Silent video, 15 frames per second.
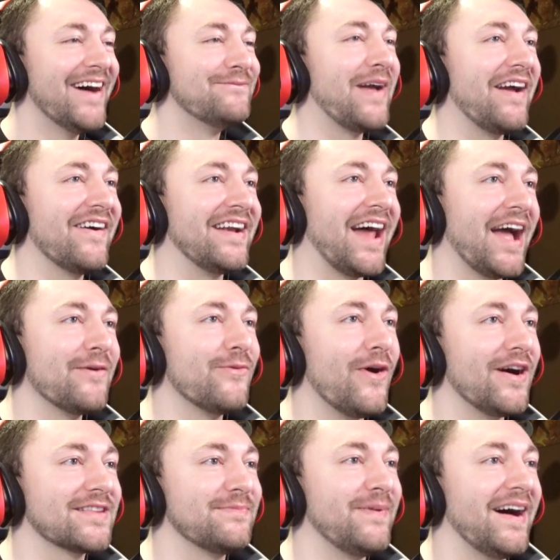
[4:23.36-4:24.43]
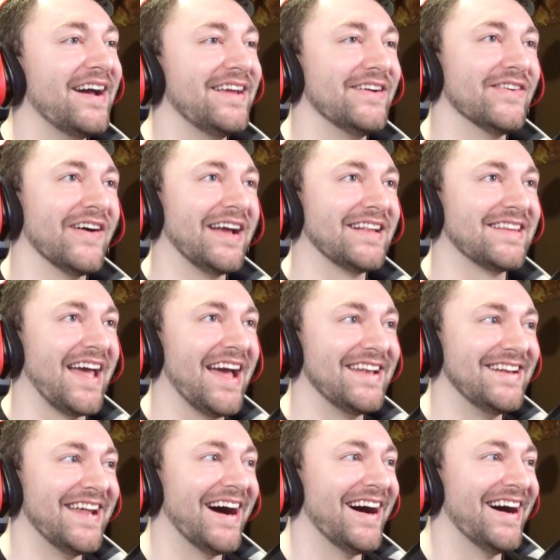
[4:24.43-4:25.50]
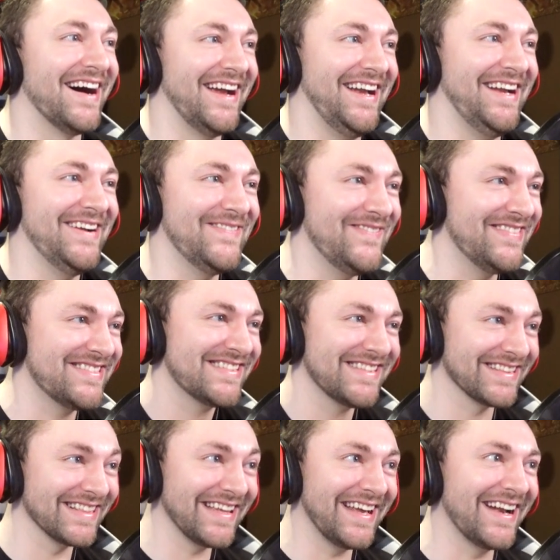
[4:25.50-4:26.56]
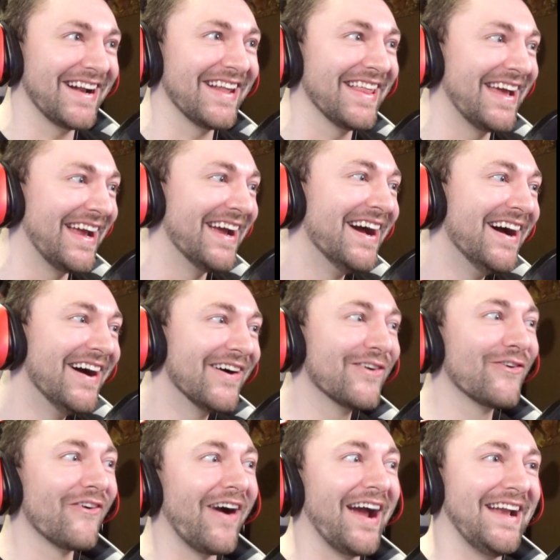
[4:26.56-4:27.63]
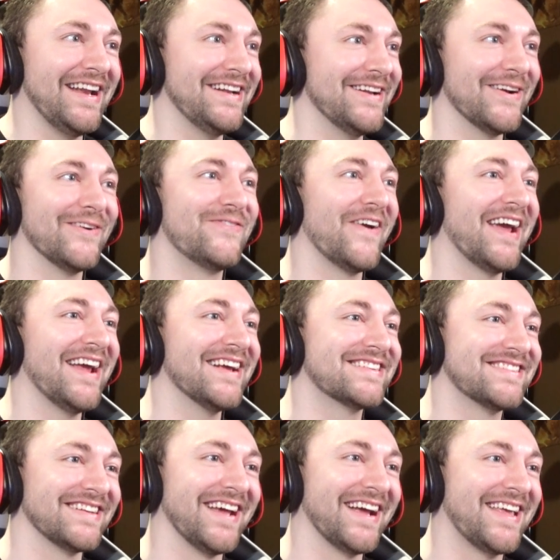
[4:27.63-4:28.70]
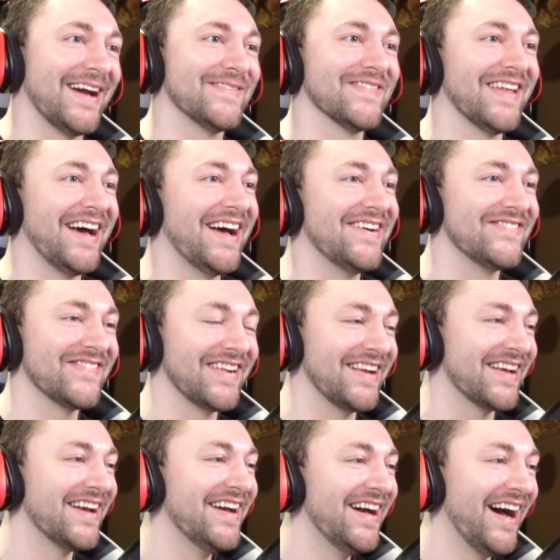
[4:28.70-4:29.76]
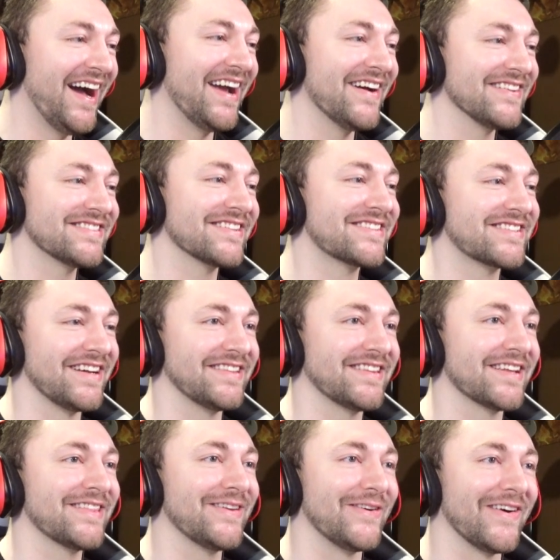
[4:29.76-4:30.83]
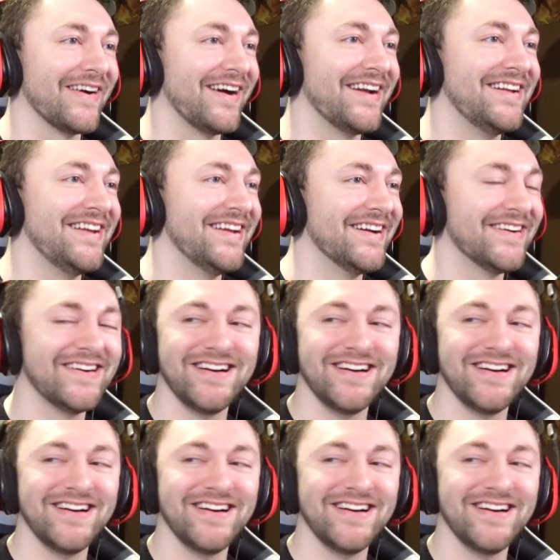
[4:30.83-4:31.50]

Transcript: Baron, I walked by you like 10 times. Well, literally right in your face, and I kept laughing. I also shut the door on you.